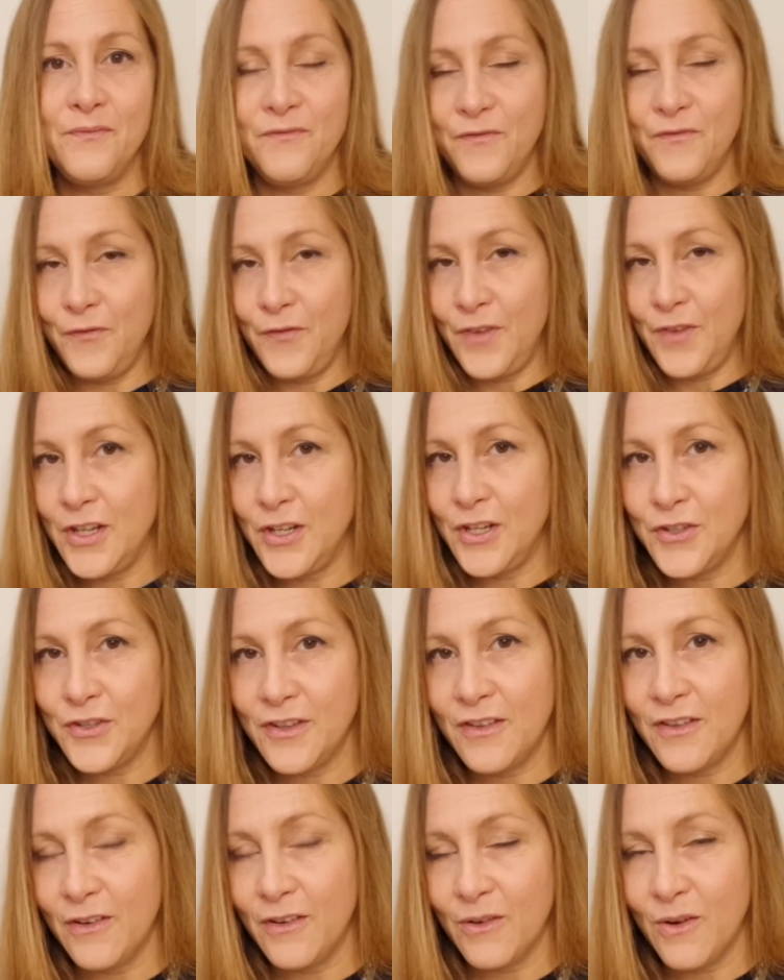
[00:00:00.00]
finished
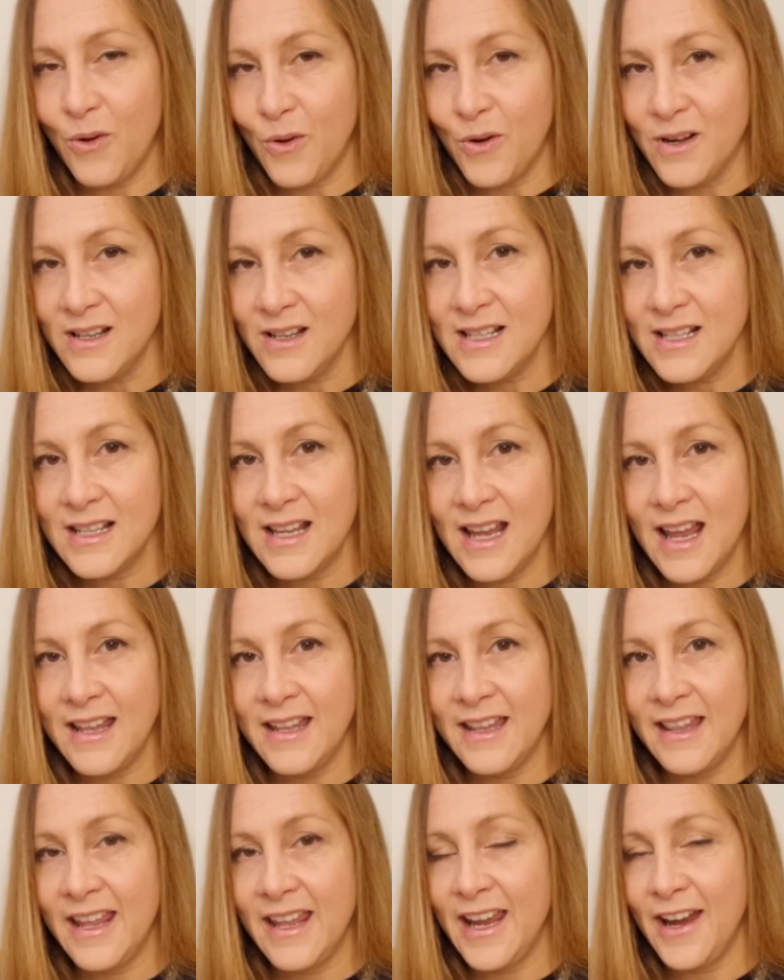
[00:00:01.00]
their course,
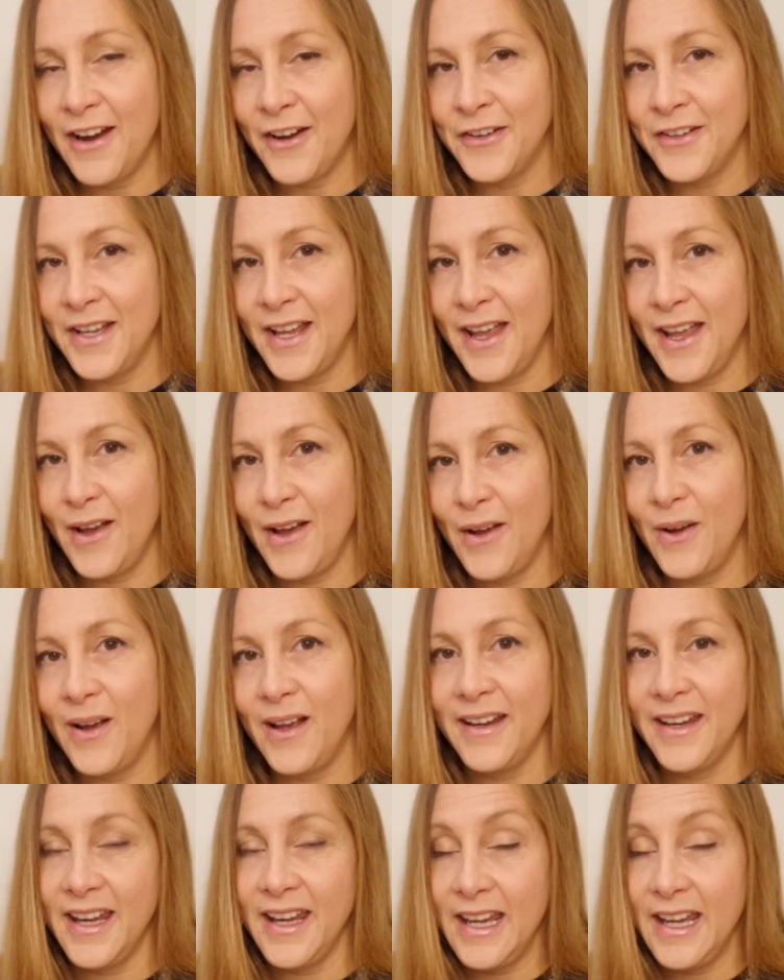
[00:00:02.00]
and they are now
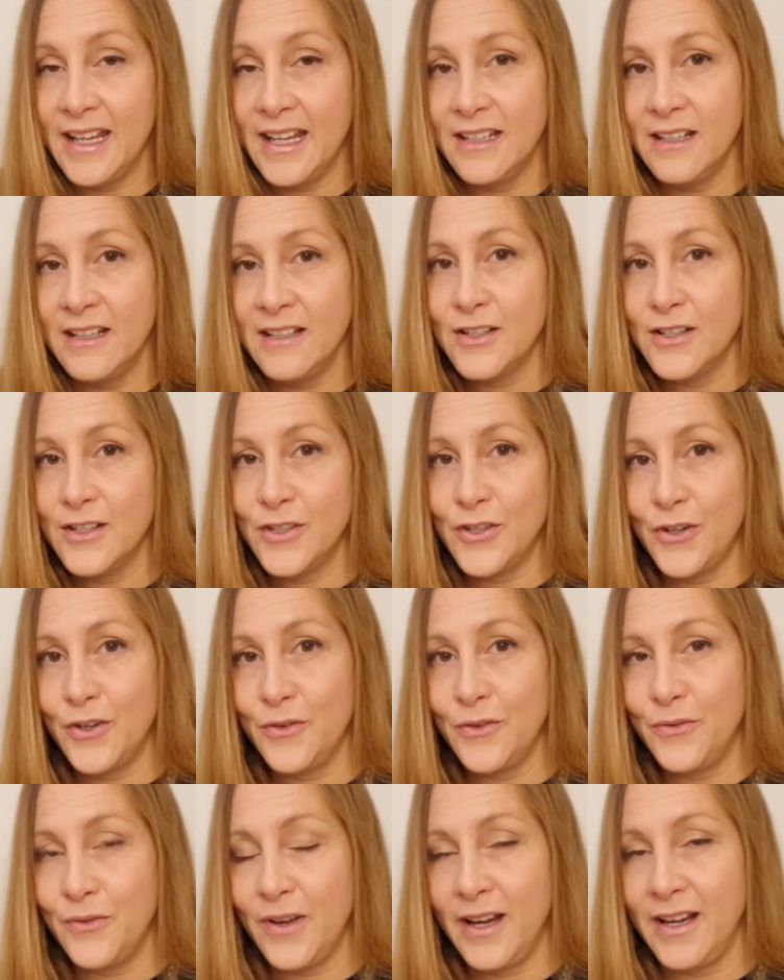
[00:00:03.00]
a Kid
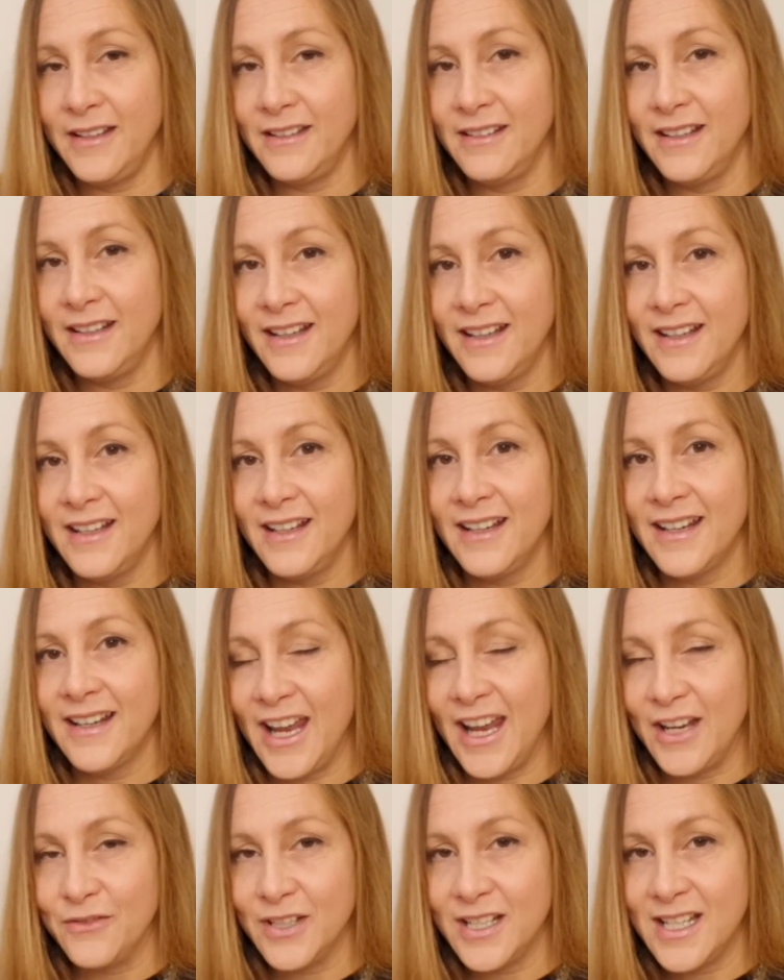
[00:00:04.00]
Certified
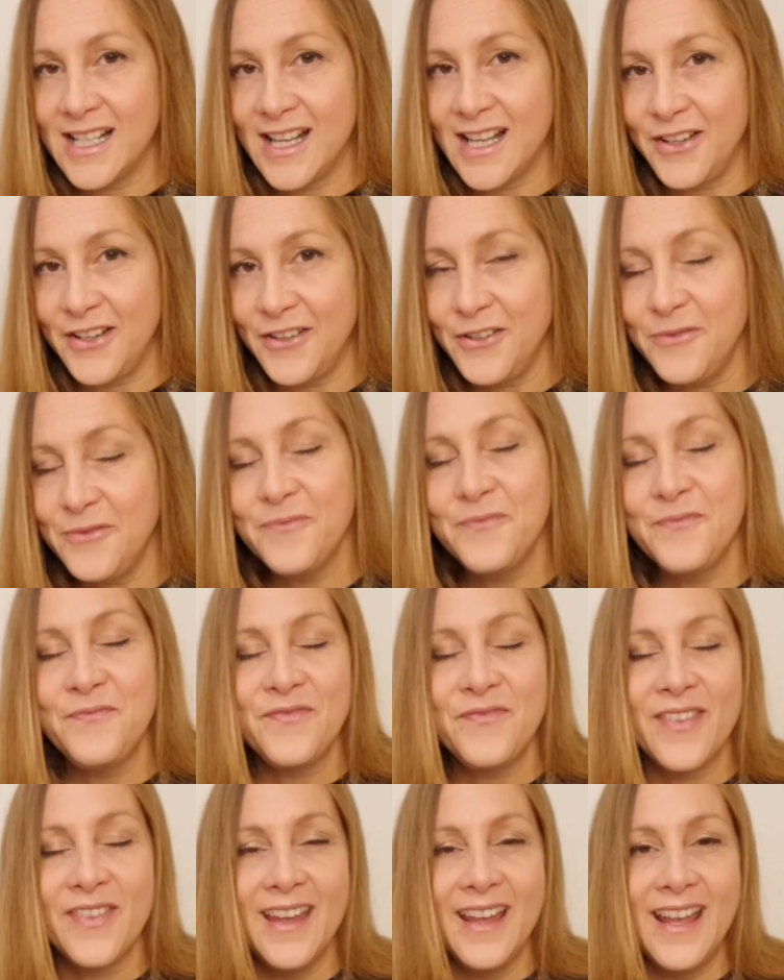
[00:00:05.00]
Canva Designer.
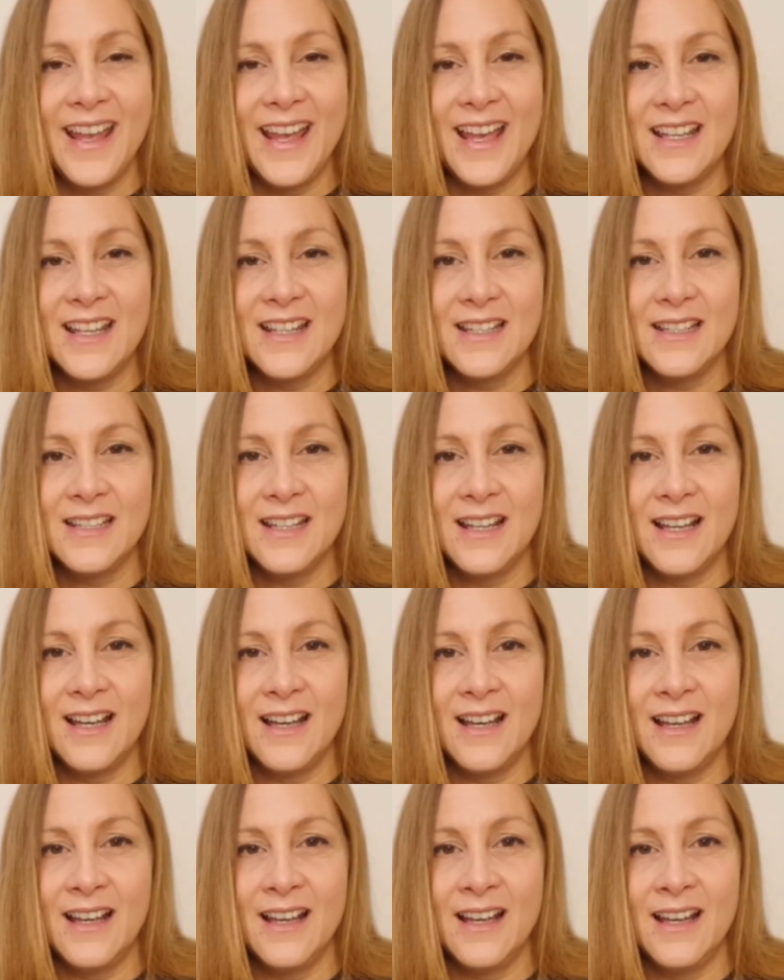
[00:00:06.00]
And
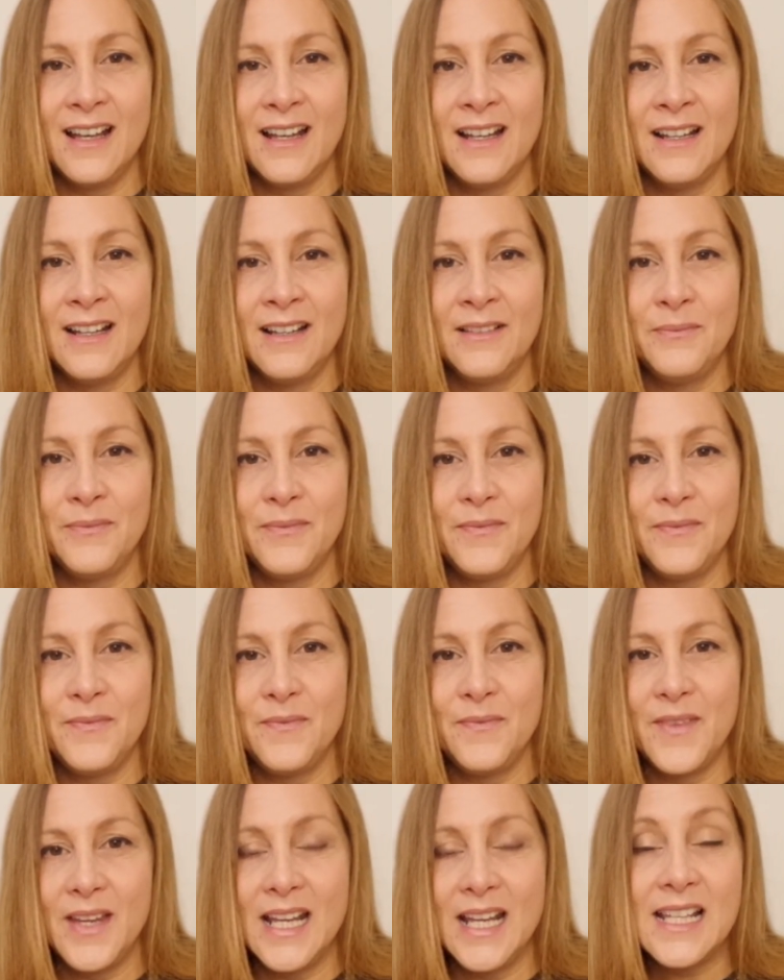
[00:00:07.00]

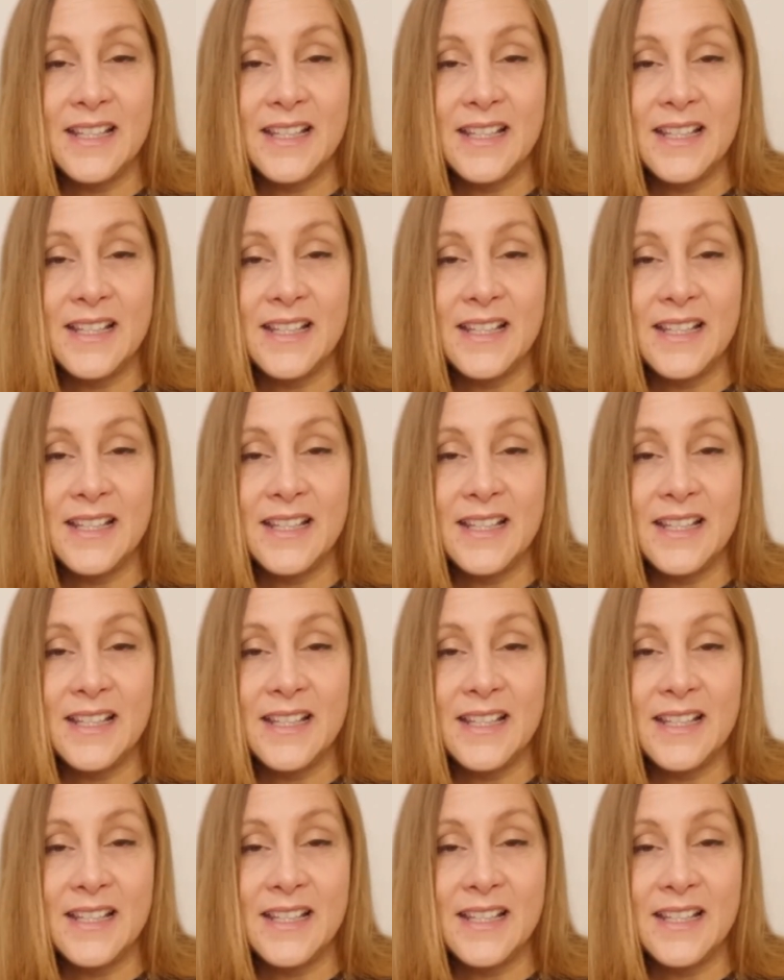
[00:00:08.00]
it's a